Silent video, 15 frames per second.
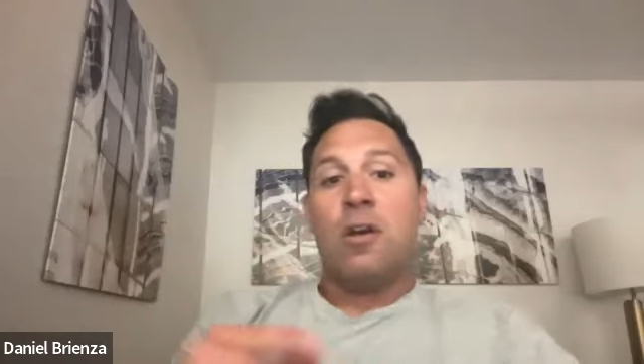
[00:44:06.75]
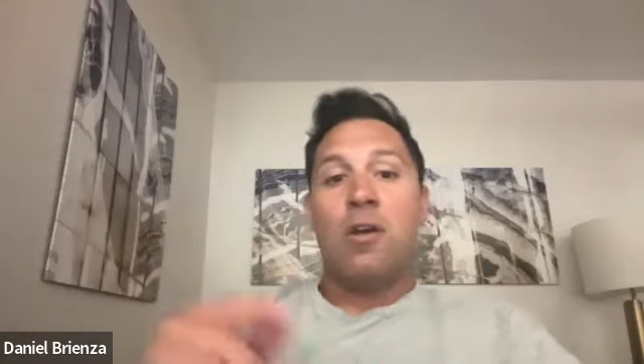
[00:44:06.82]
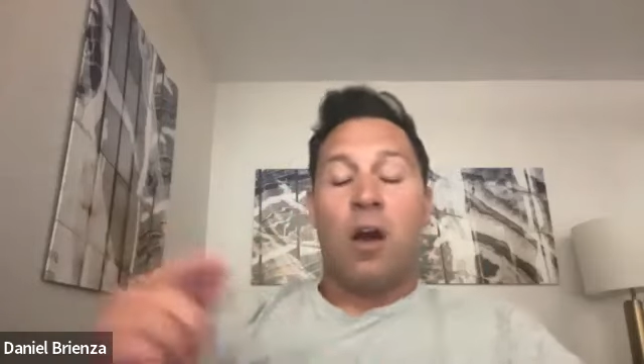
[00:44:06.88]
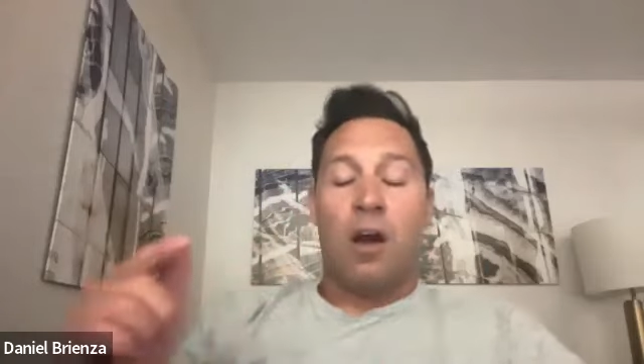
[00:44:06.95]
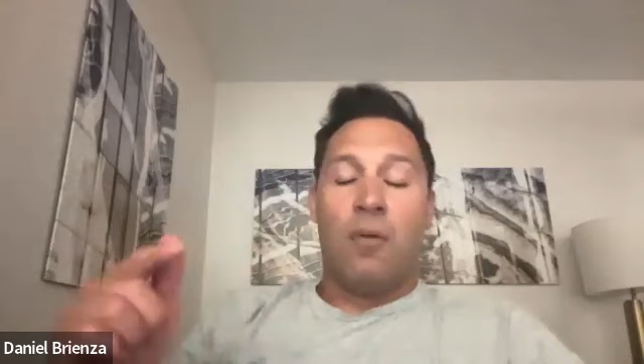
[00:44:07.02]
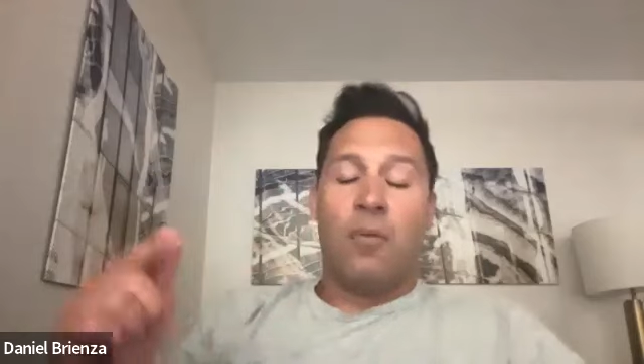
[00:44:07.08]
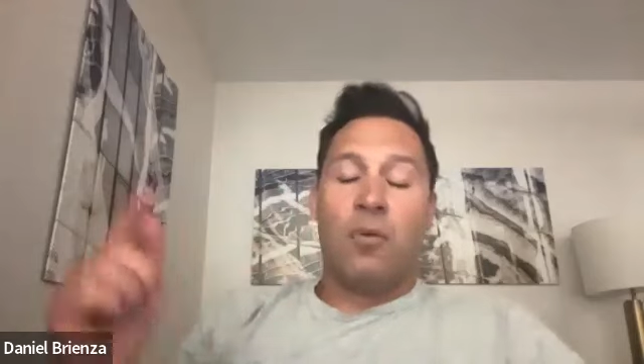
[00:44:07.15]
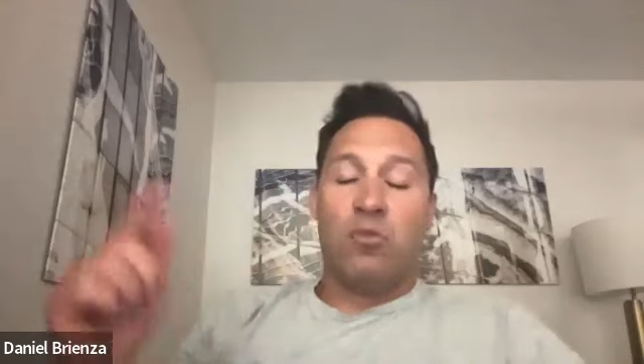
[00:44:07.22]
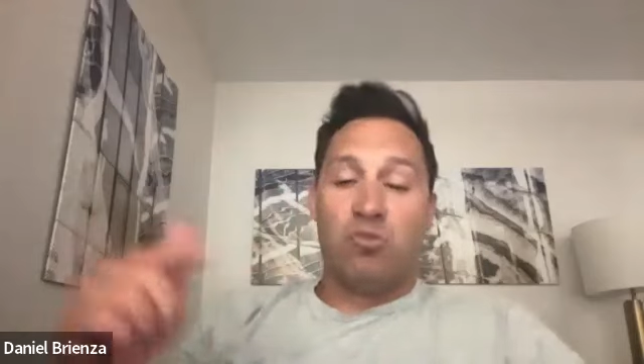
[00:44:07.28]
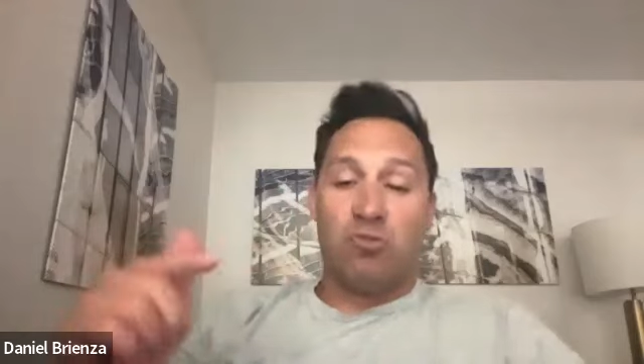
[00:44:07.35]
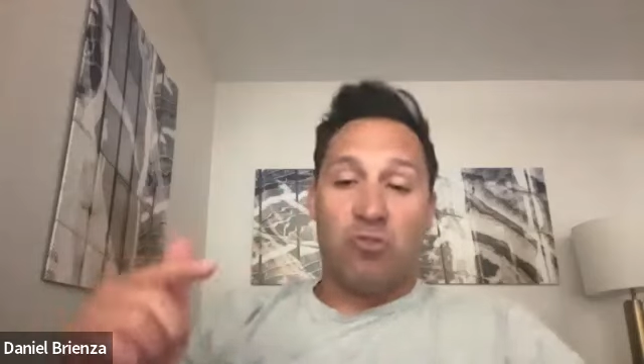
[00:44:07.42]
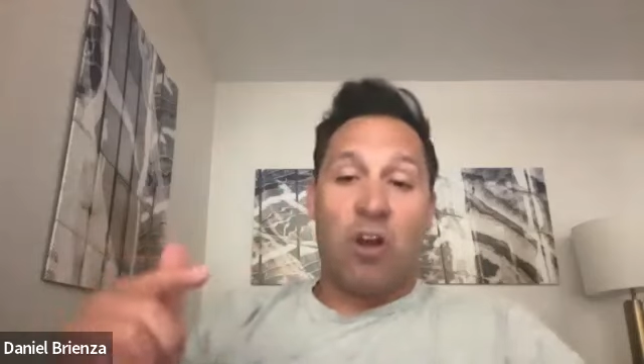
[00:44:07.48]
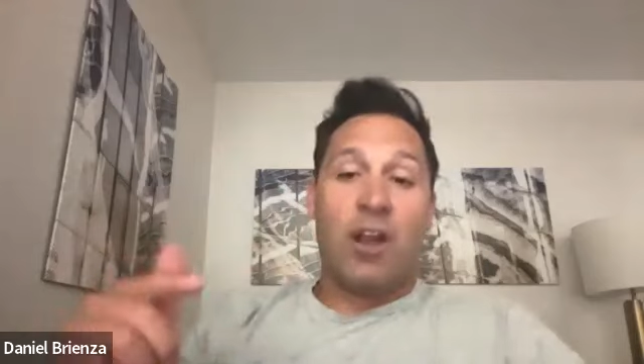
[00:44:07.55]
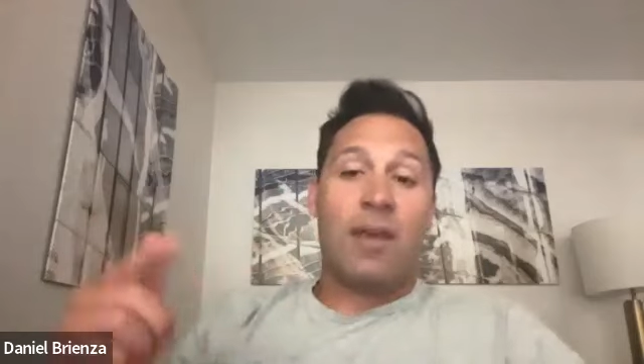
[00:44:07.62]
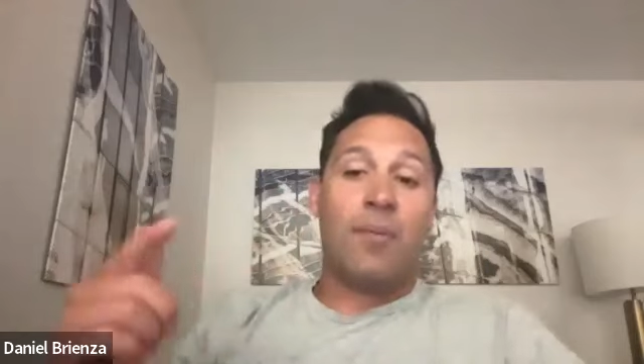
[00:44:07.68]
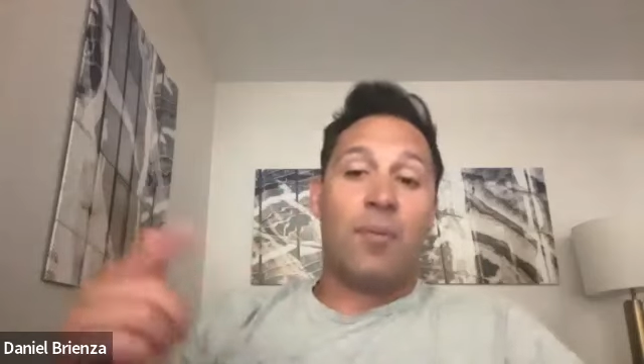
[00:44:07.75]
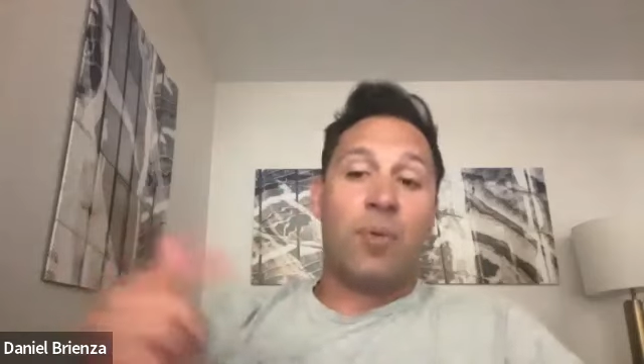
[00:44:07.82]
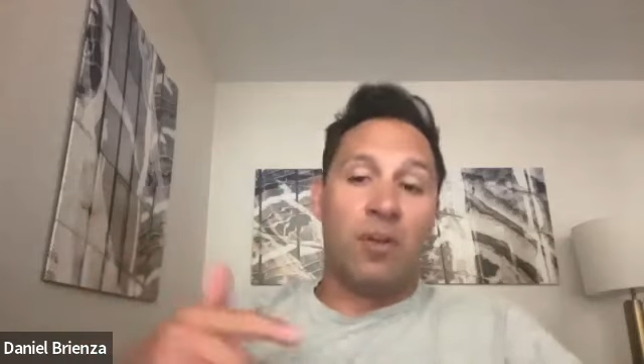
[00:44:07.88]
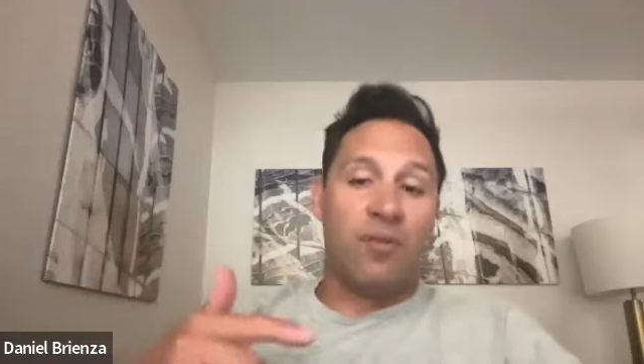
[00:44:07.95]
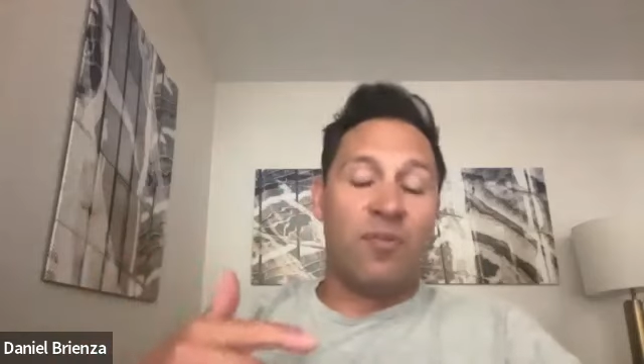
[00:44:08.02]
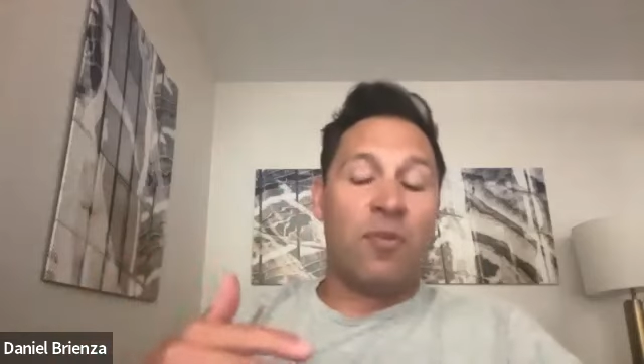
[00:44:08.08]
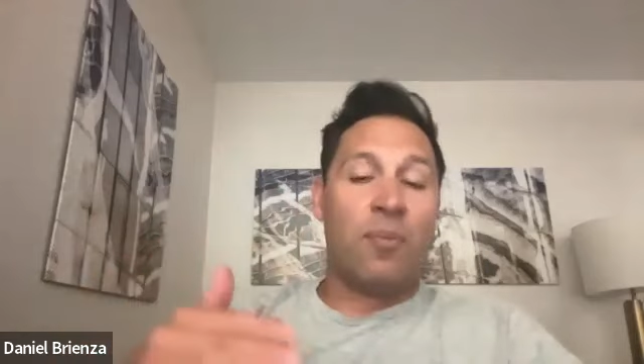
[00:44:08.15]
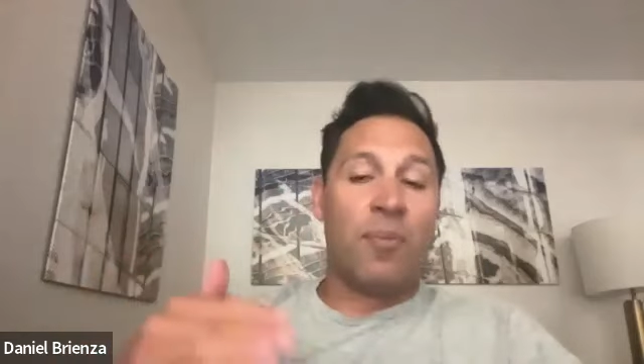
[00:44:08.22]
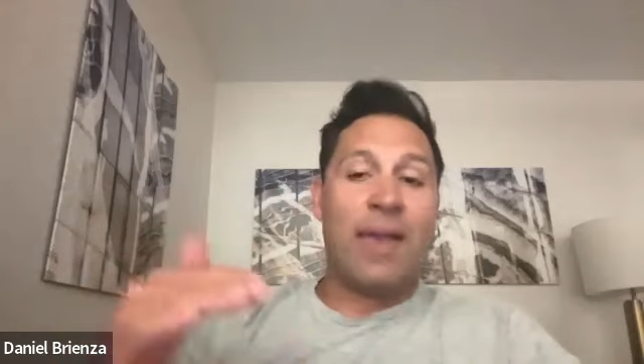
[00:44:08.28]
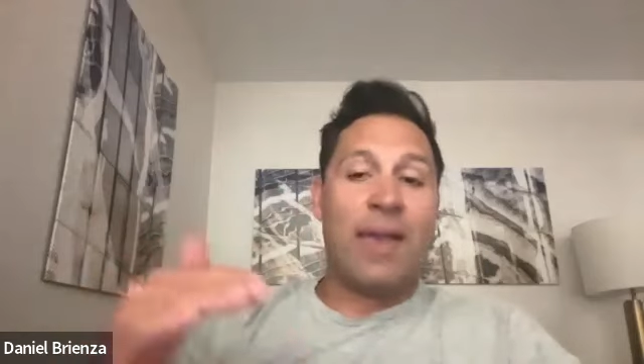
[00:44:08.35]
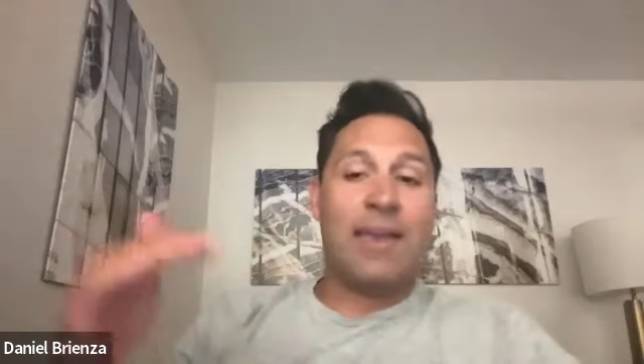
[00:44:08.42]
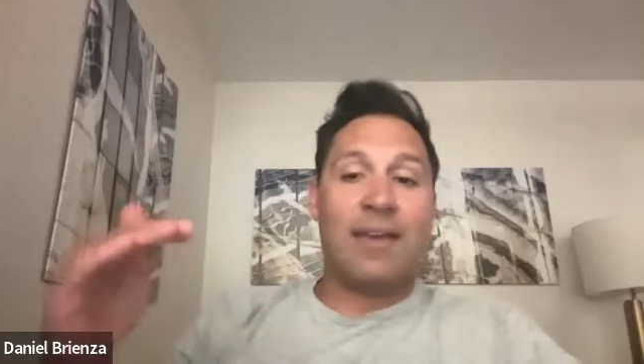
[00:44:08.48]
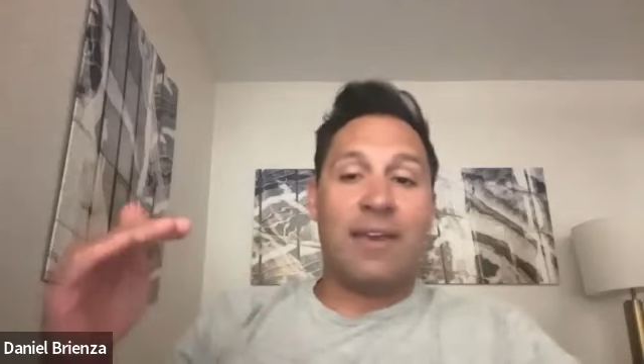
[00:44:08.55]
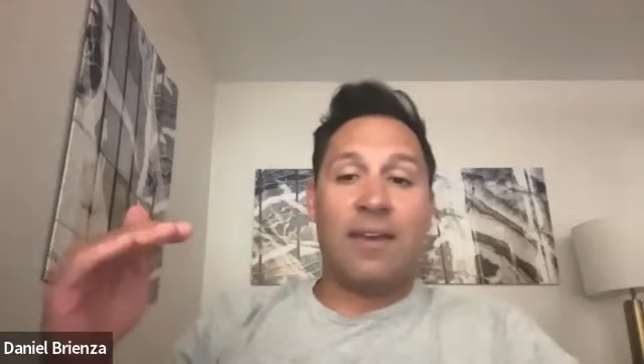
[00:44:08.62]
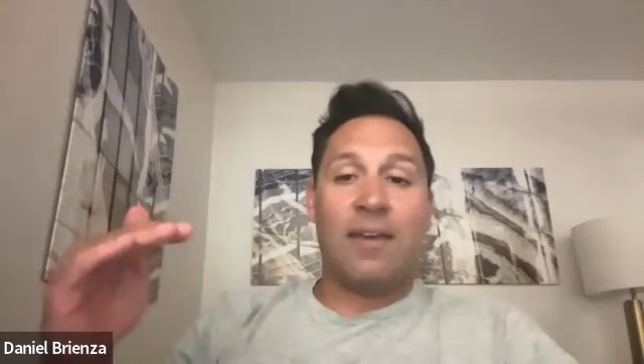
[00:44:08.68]
It was running, but for
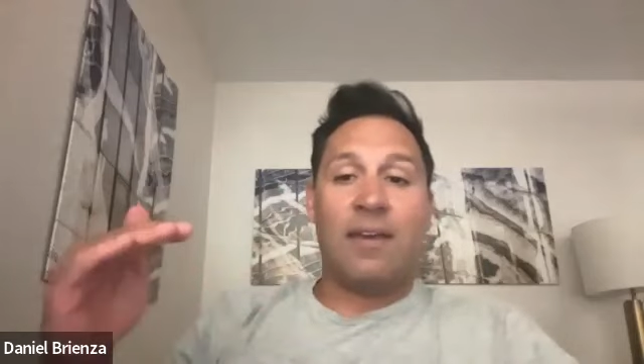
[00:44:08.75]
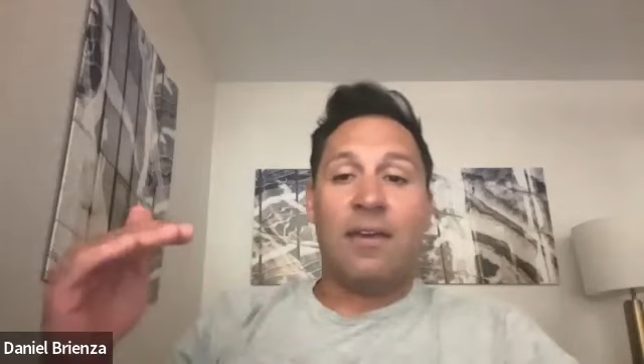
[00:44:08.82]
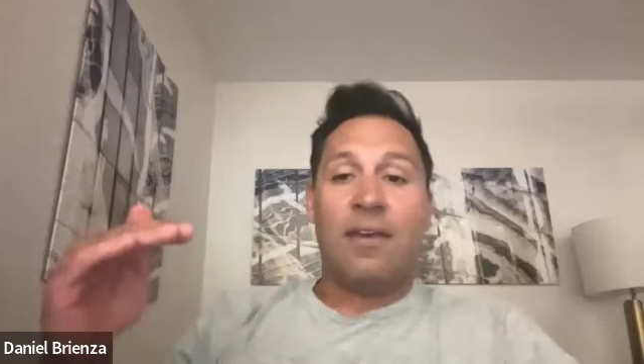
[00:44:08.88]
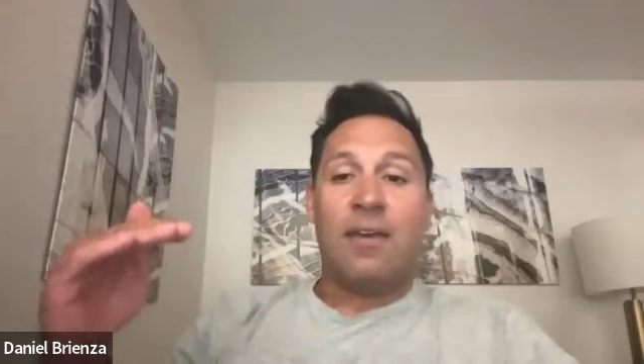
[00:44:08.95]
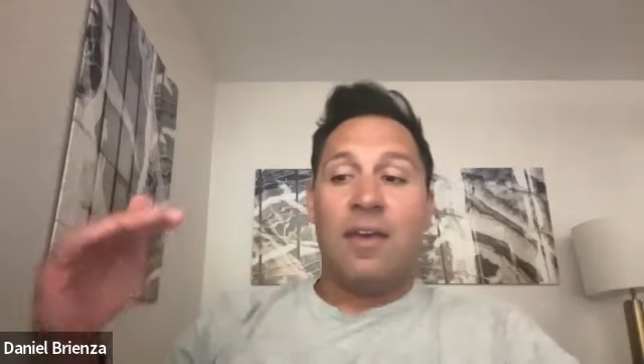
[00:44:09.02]
biking,